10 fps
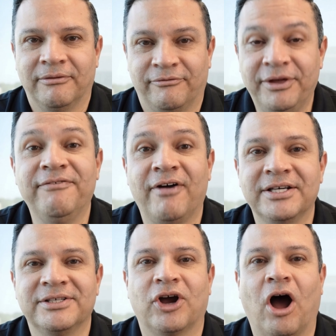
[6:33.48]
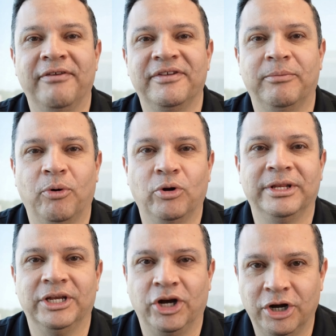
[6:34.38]
Free fonts are often
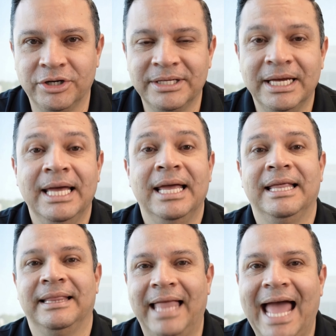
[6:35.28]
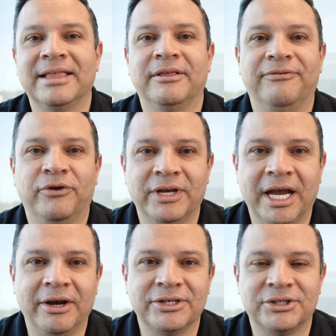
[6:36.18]
poorly kerned, lack the full
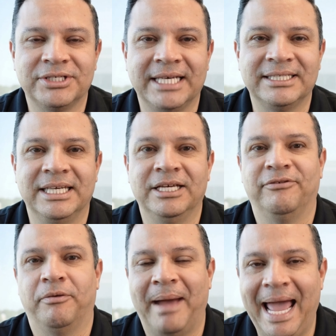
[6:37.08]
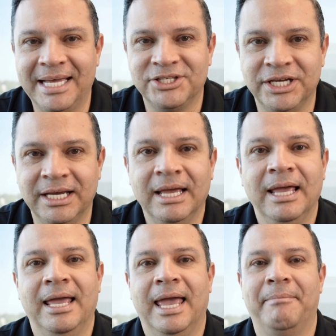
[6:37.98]
character sets needed for packaging,
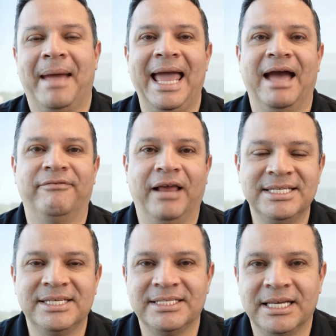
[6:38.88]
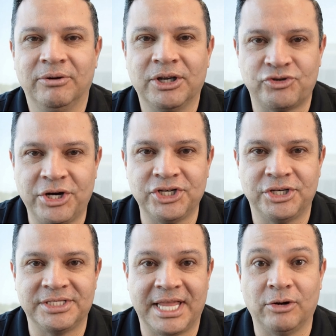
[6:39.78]
and may have licensing
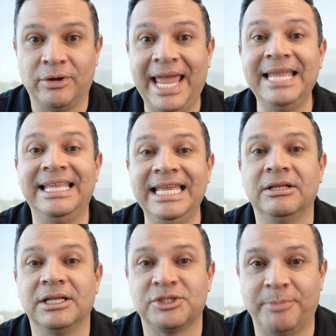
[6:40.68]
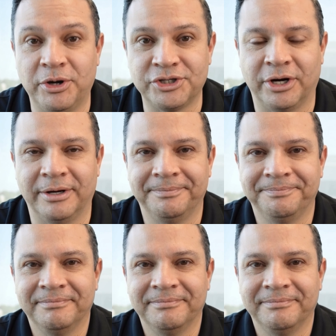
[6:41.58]
restrictions that create legal exposure.